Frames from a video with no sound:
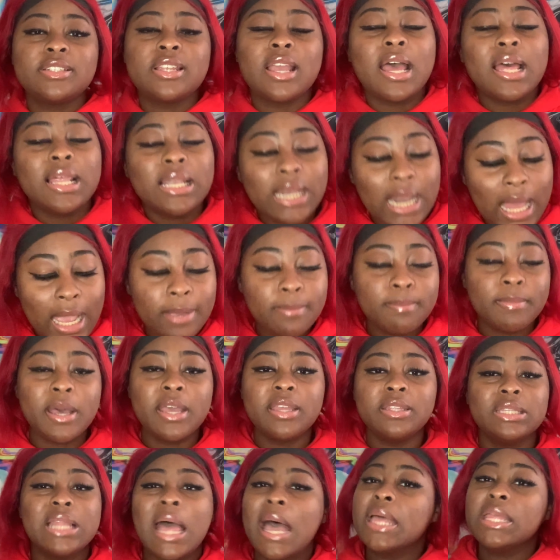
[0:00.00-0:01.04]
that like
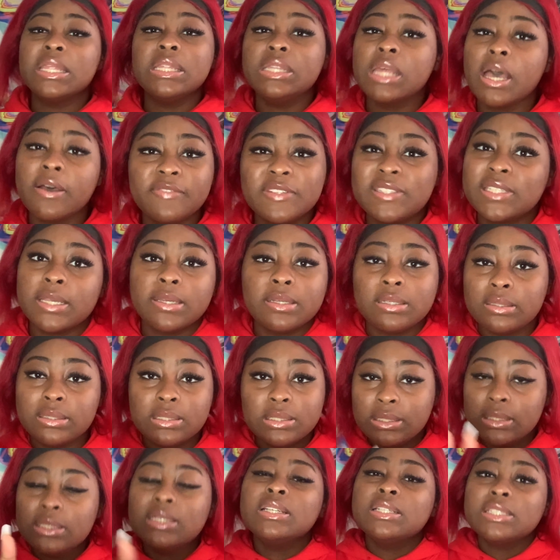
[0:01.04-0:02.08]
button. Not enough to,
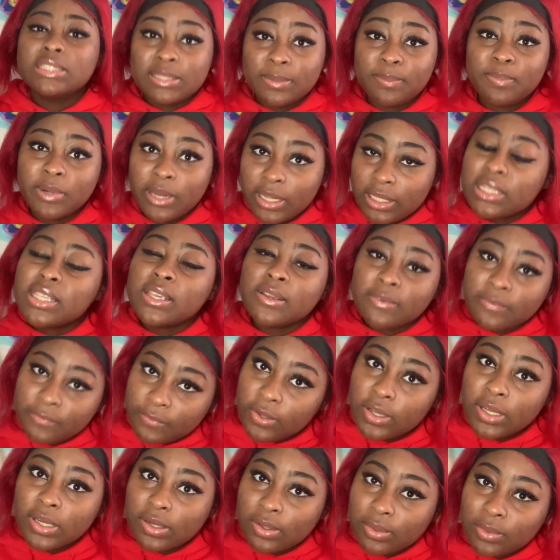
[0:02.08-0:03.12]
to break your
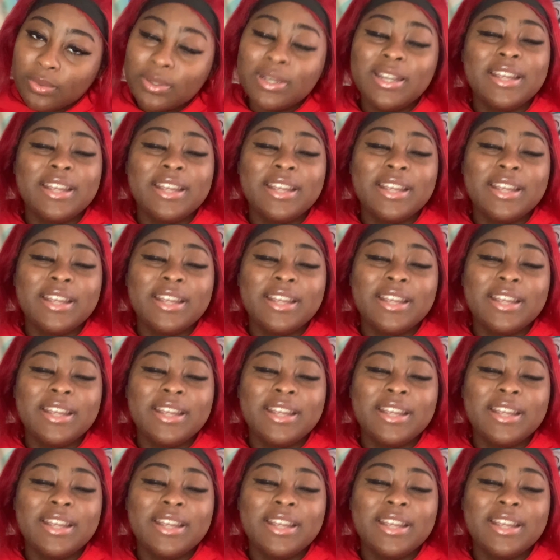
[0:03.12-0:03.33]
phone.